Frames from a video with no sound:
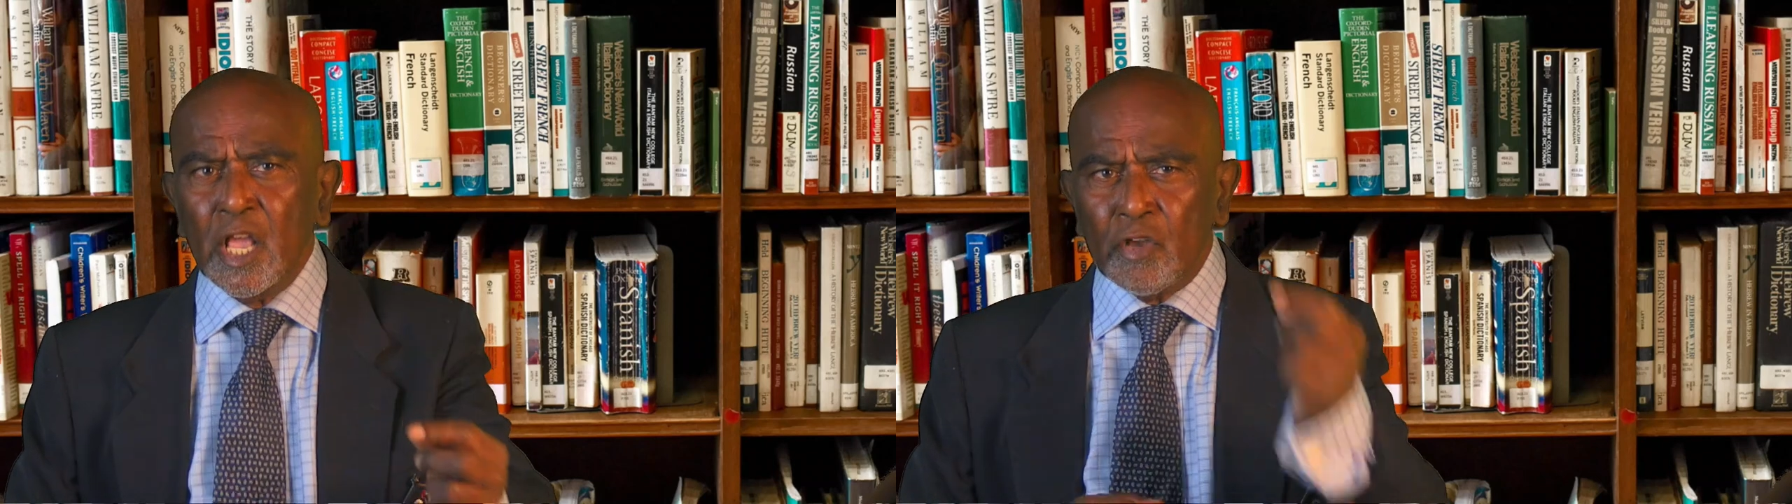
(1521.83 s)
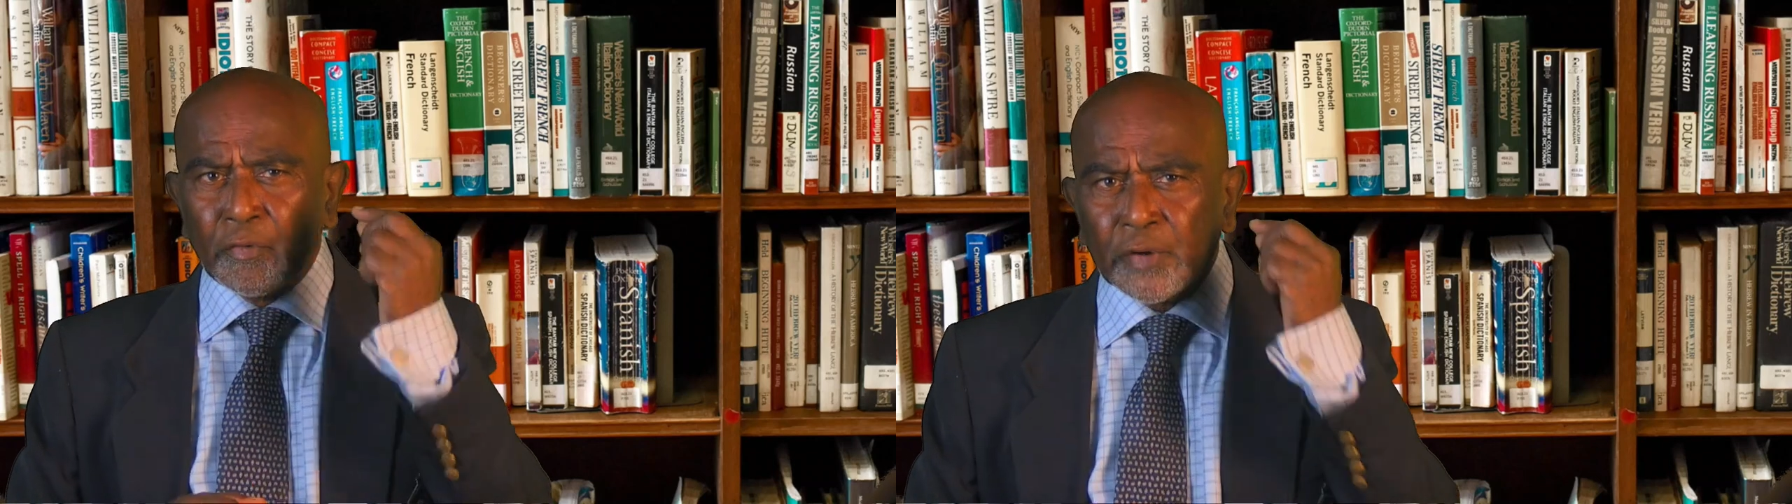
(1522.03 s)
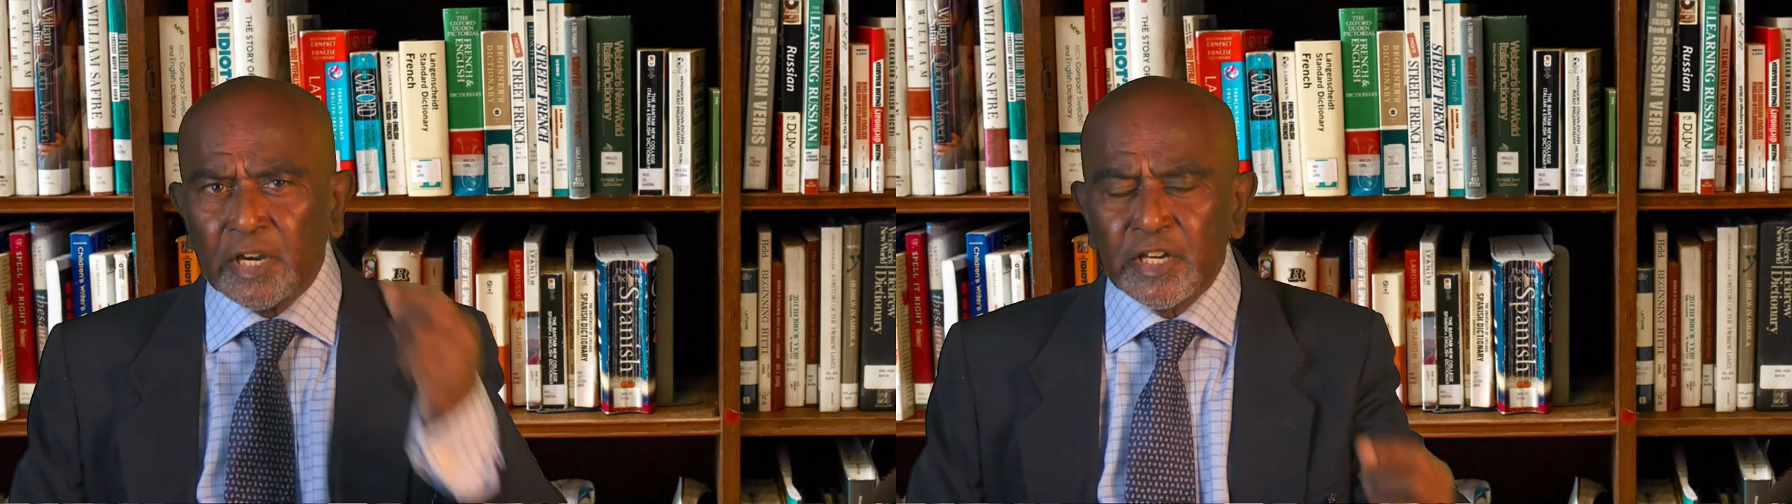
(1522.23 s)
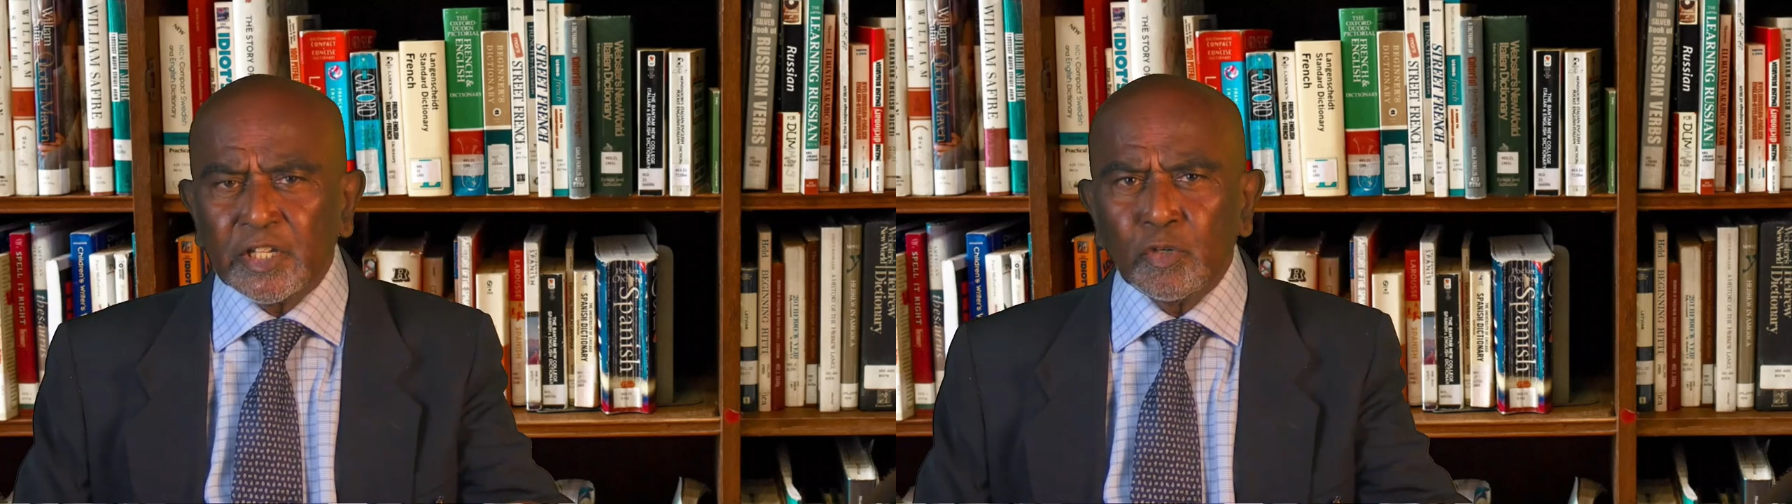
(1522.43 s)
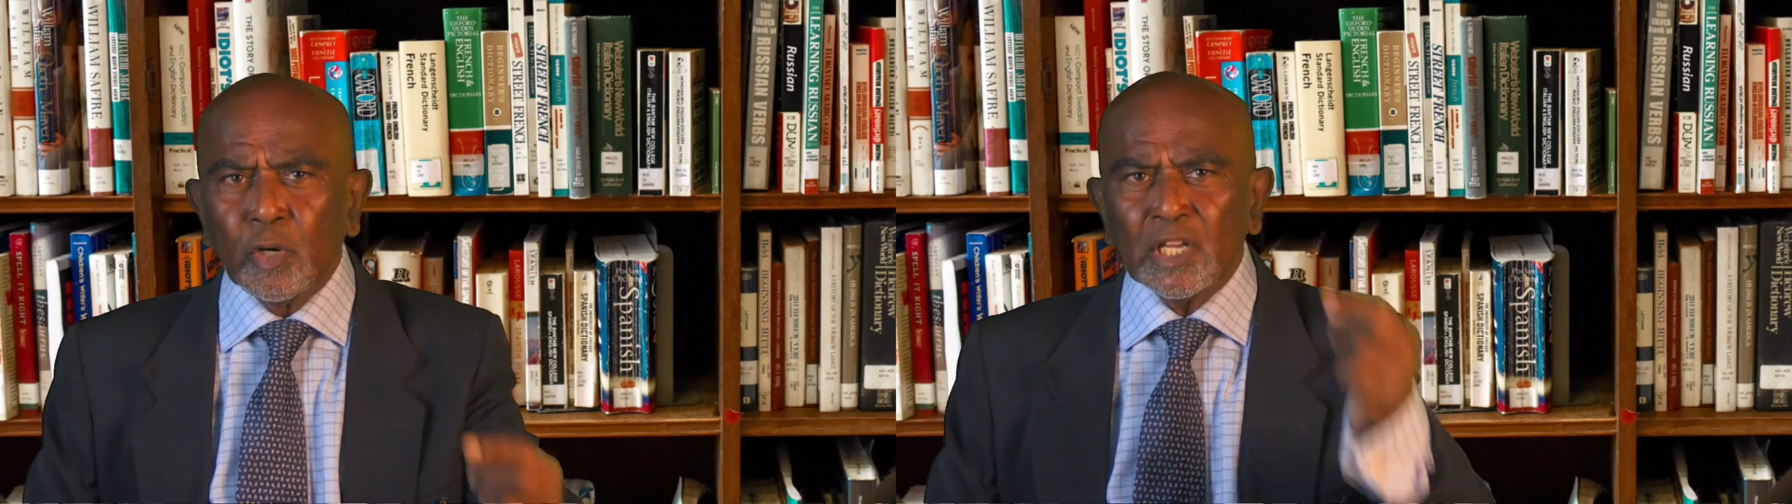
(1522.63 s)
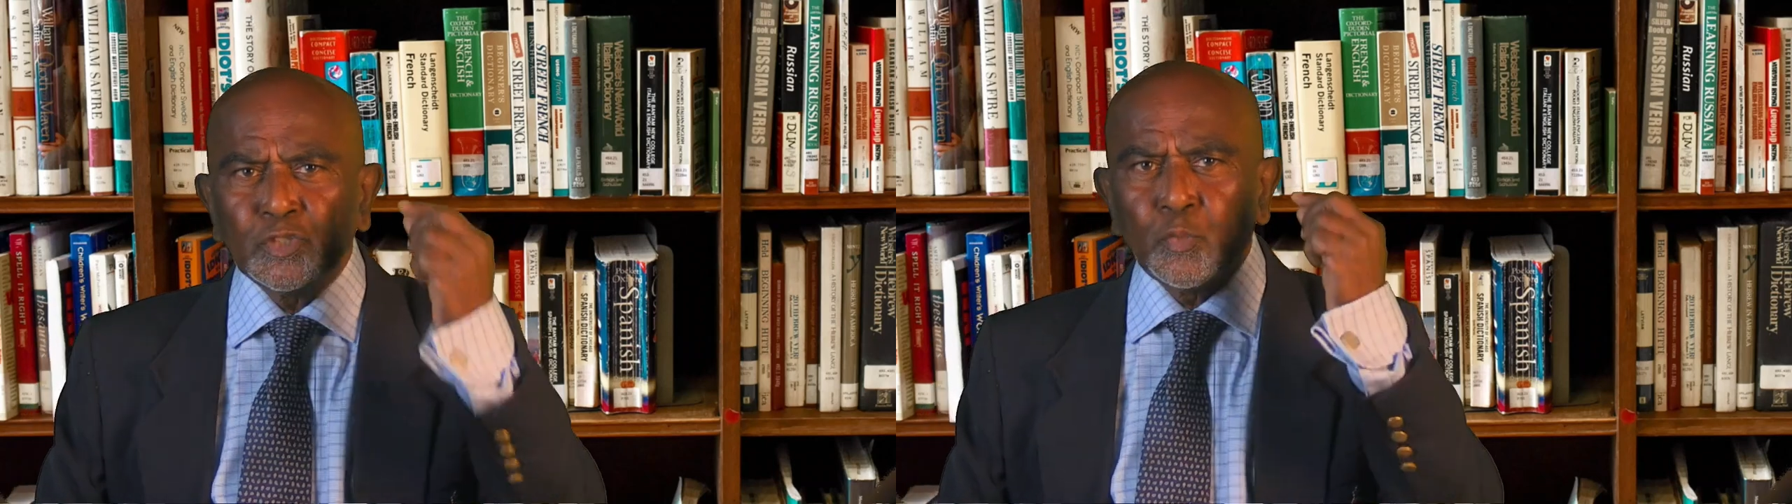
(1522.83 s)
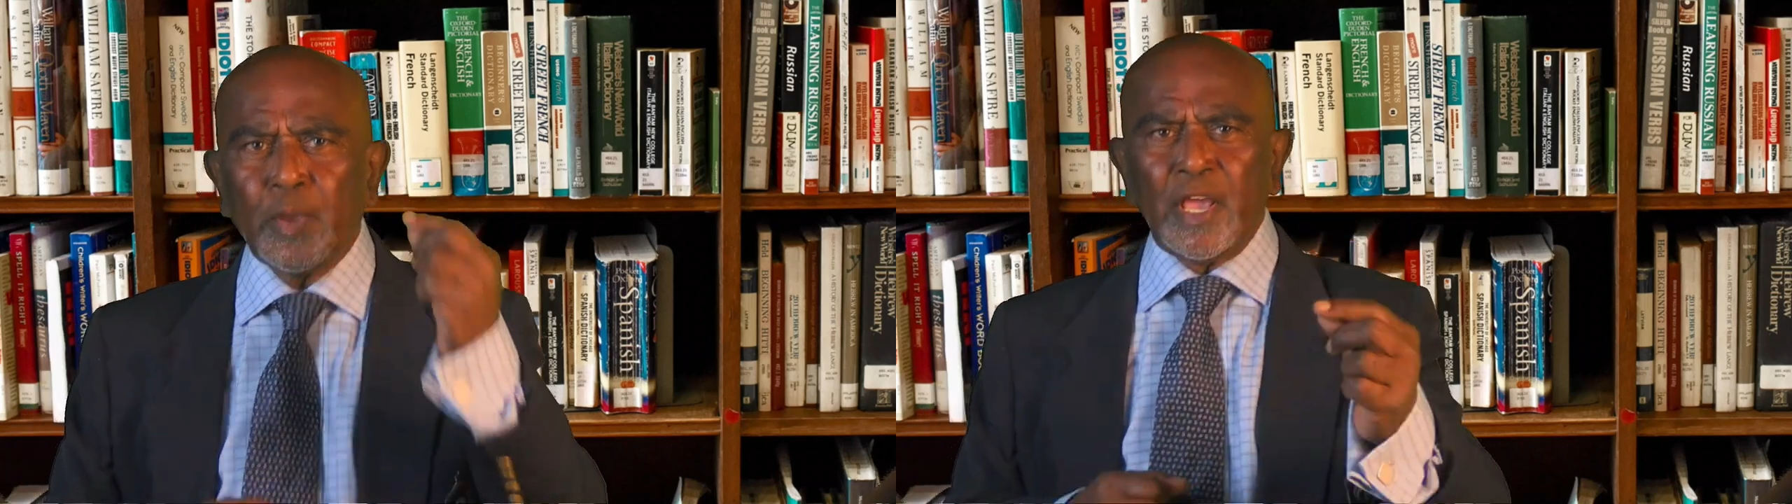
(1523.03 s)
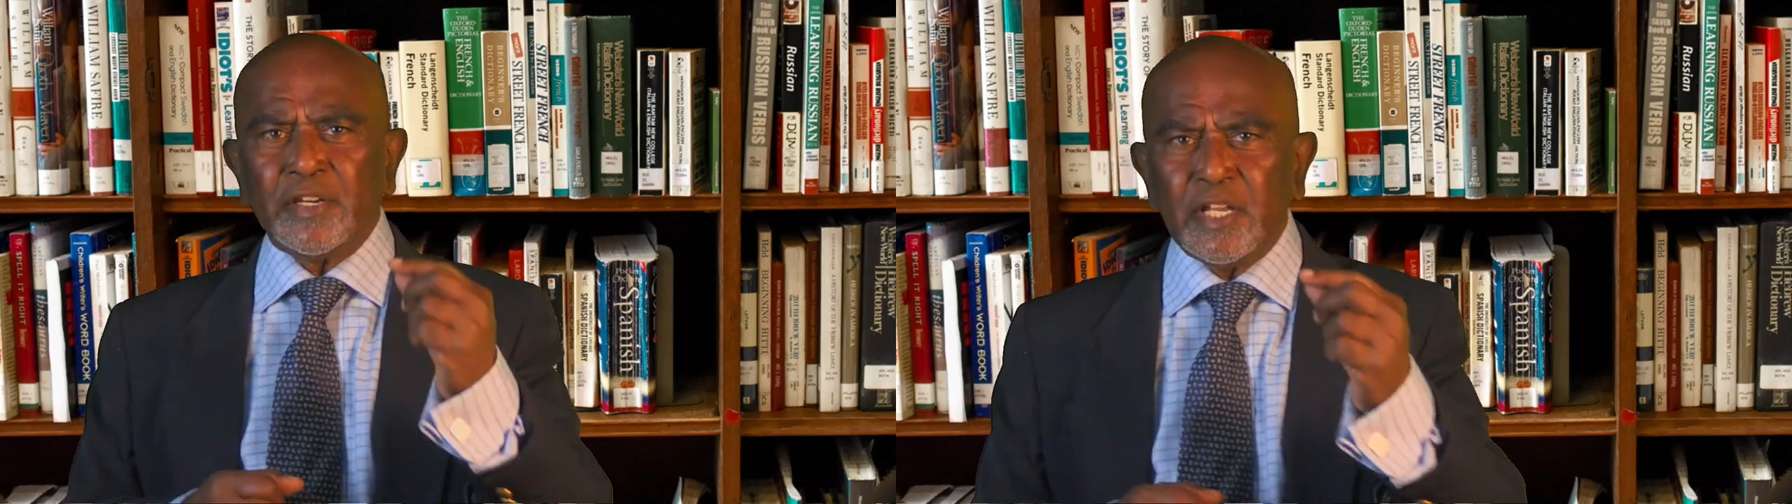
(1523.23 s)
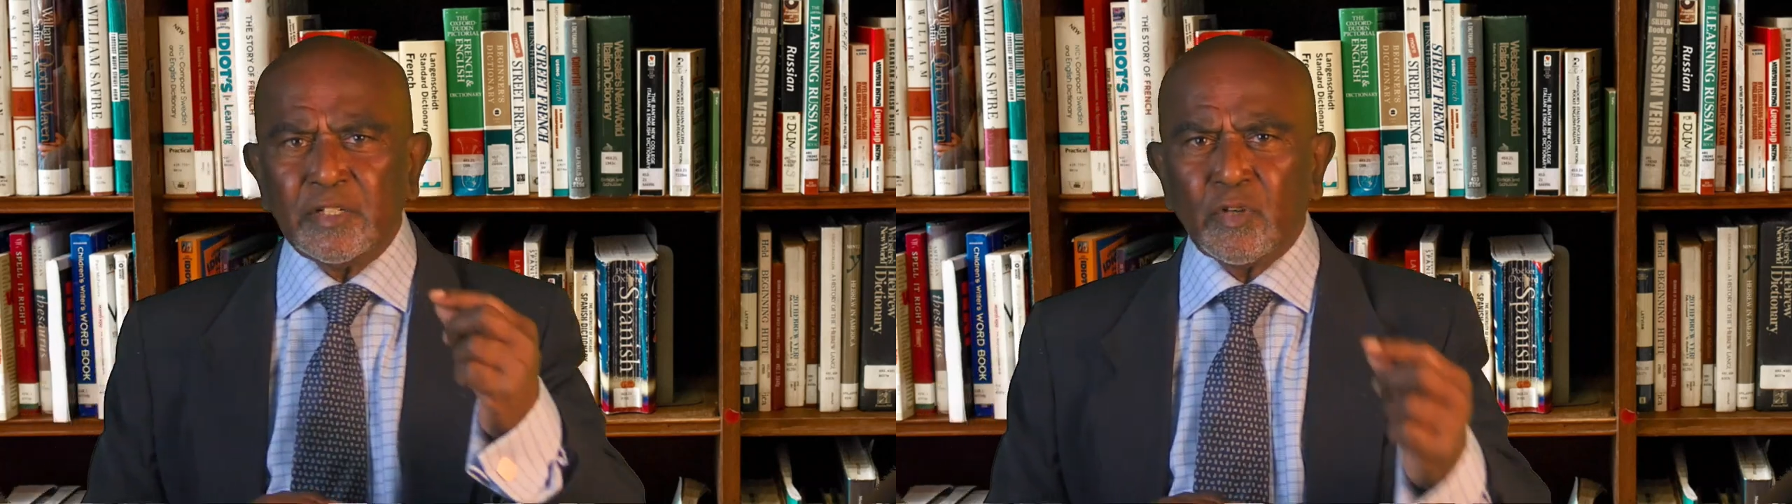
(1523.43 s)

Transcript: ridiculous variant